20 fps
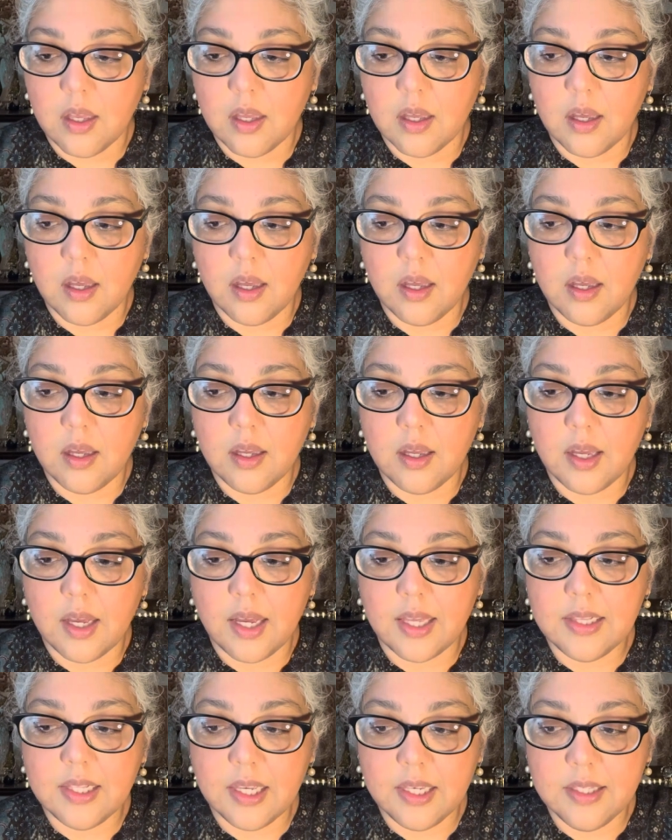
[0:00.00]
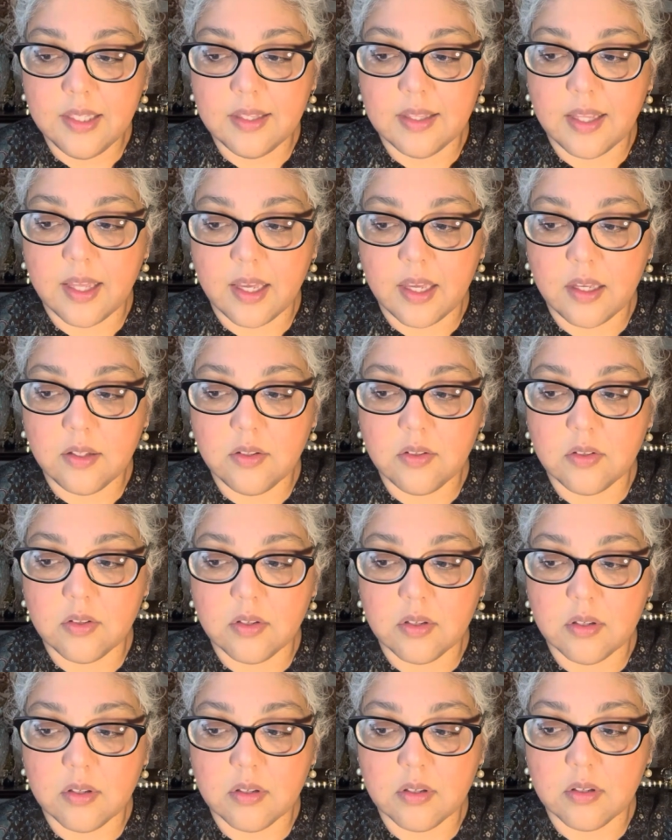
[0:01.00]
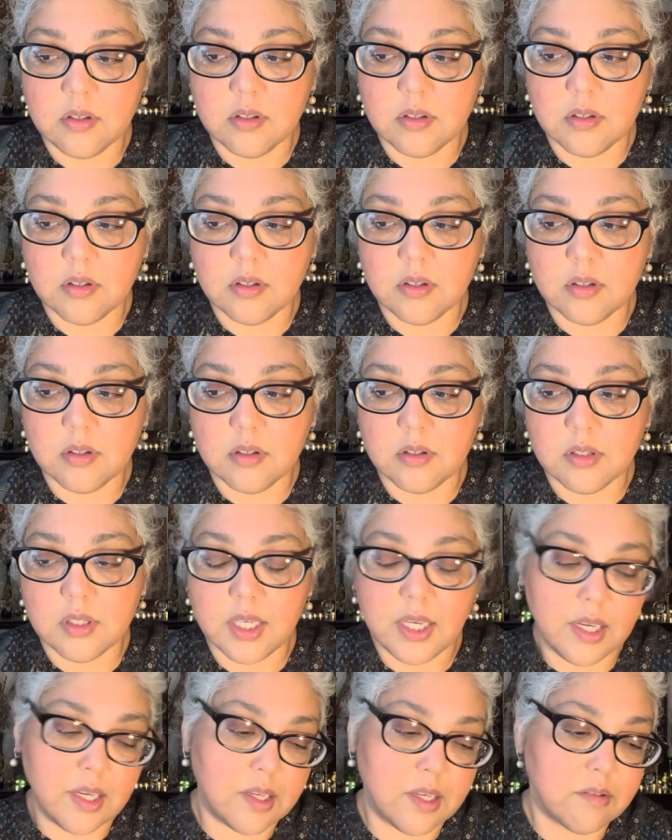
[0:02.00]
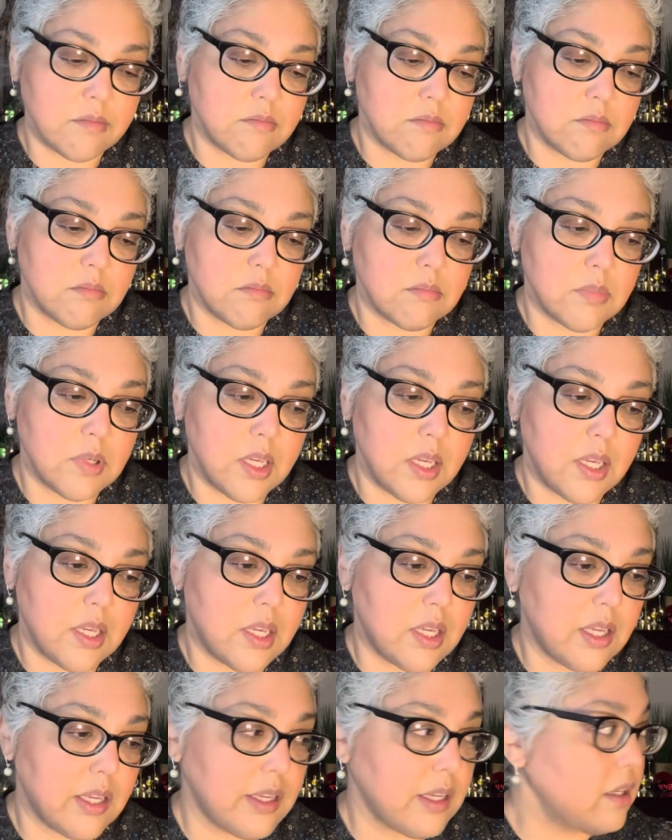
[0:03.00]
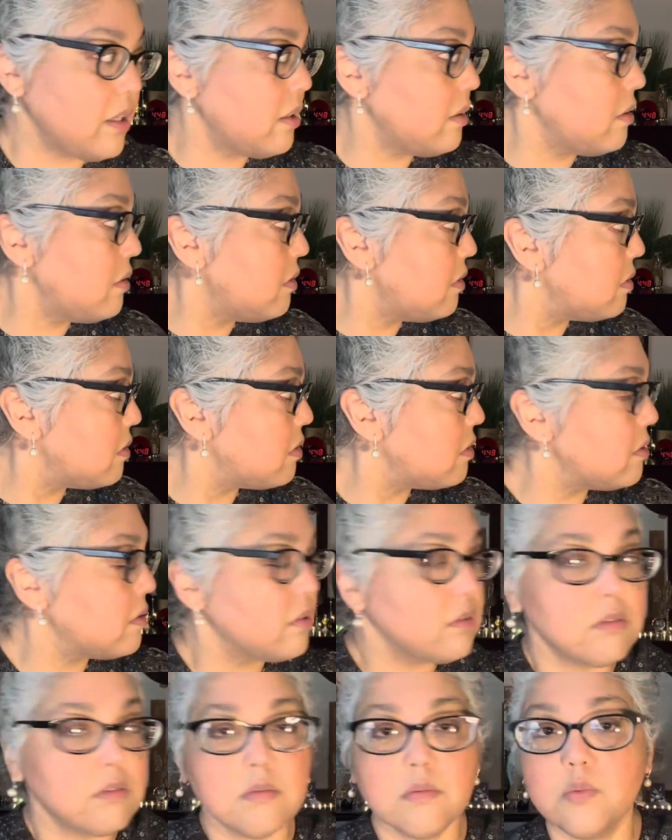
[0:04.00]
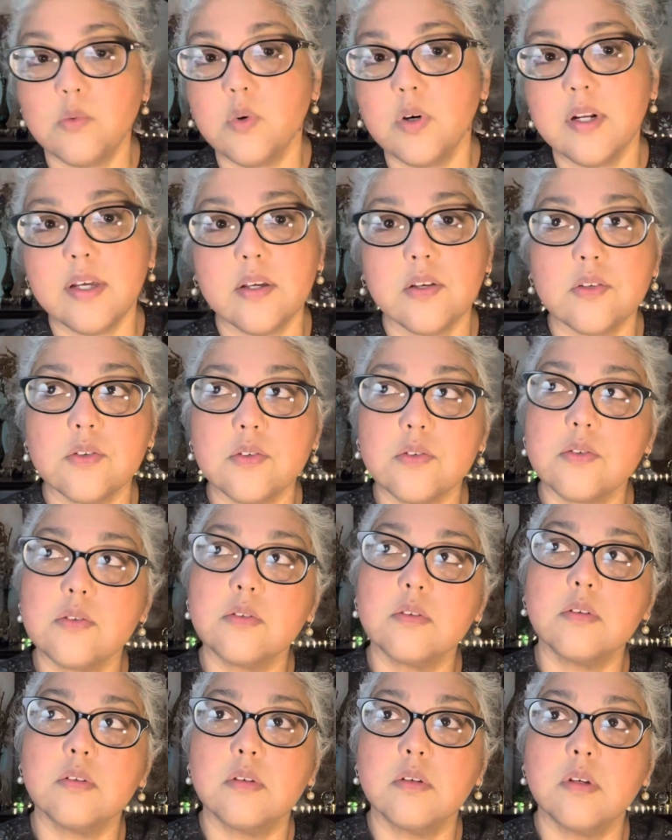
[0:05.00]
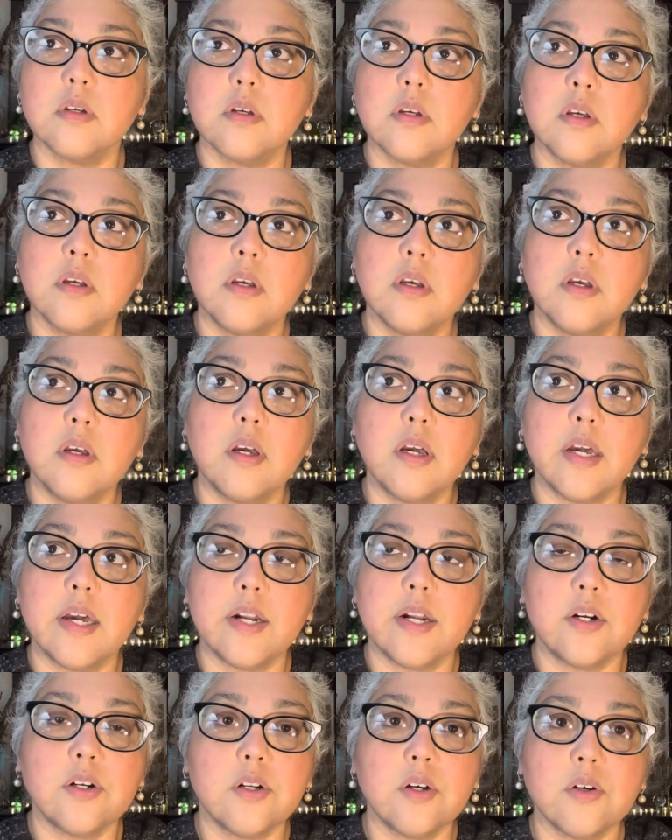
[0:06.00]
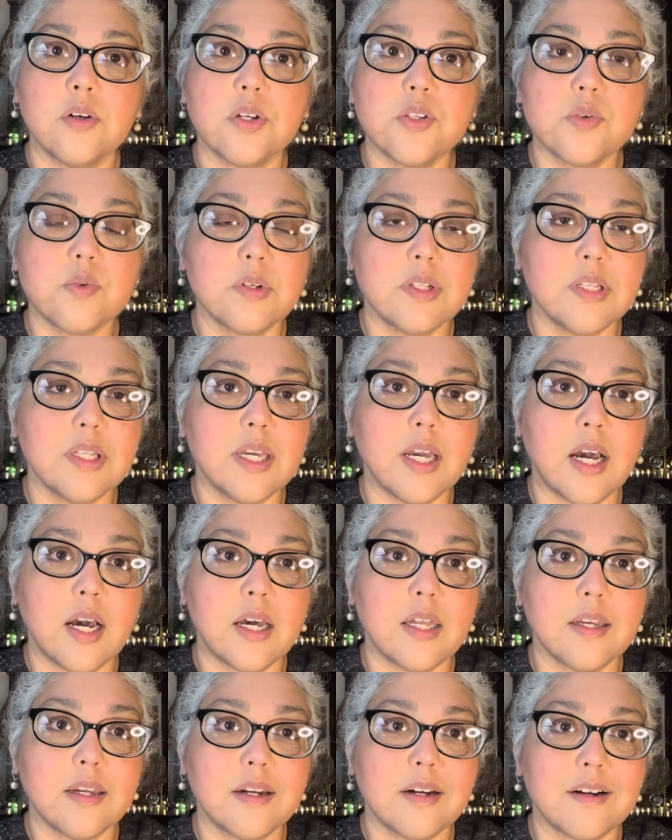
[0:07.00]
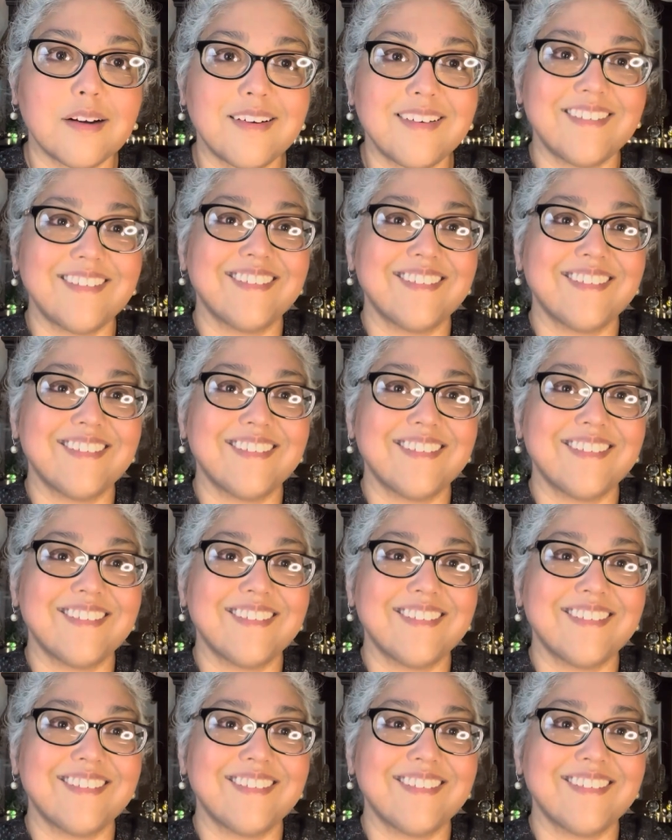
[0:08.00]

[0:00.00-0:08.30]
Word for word: uh, I like that. Yeah. And what else? I don't know. It's really hot here.